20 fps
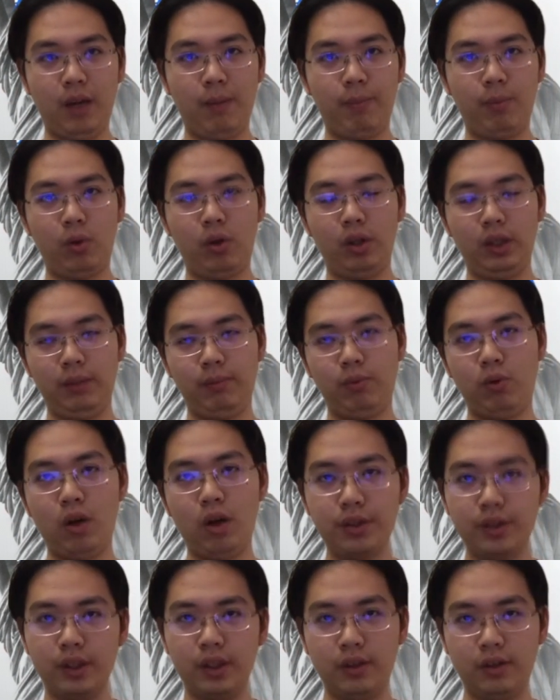onboarding
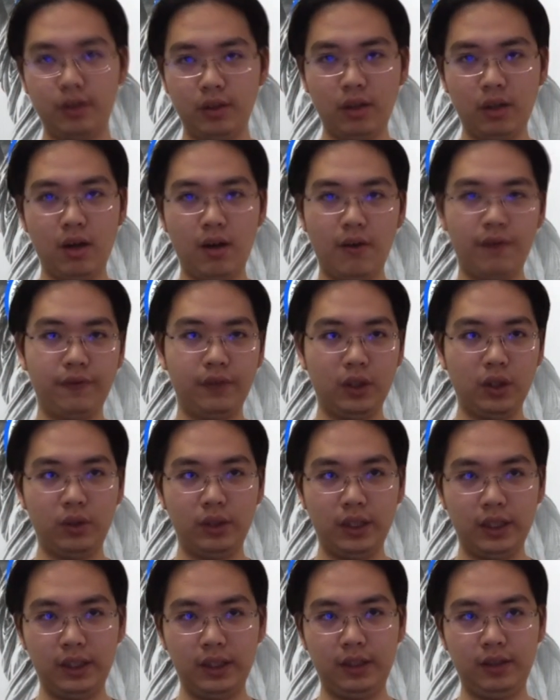process of
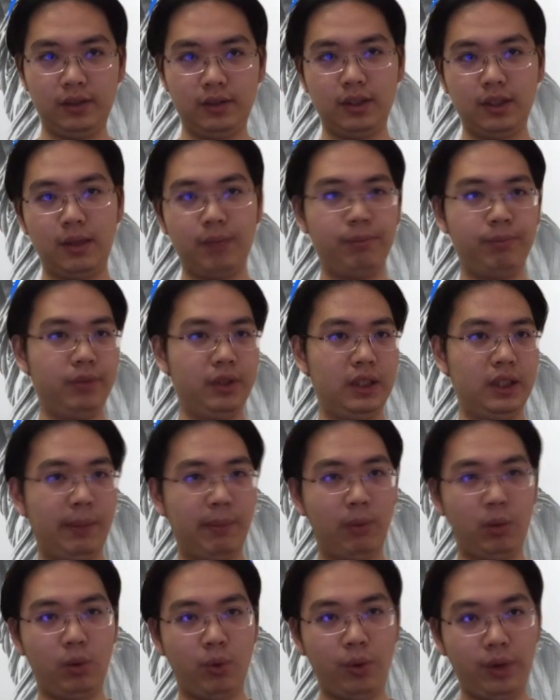donating some
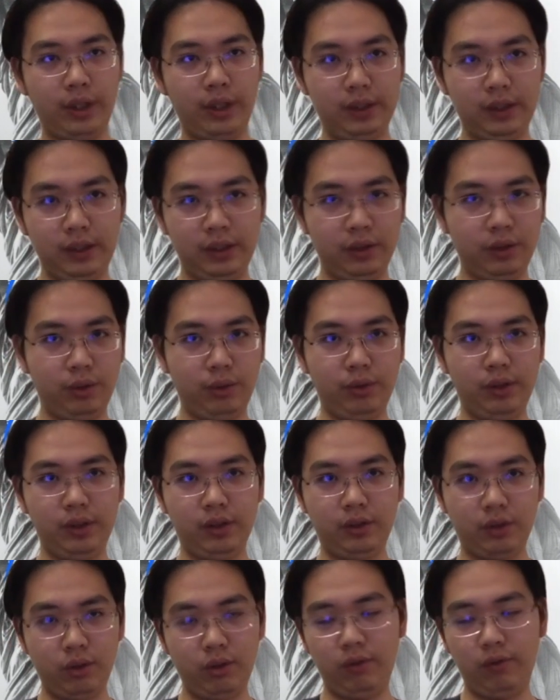stablecoin into
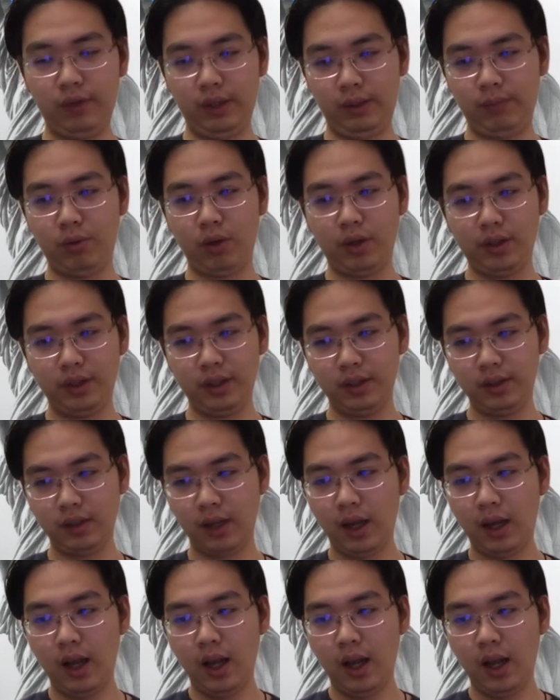this QV process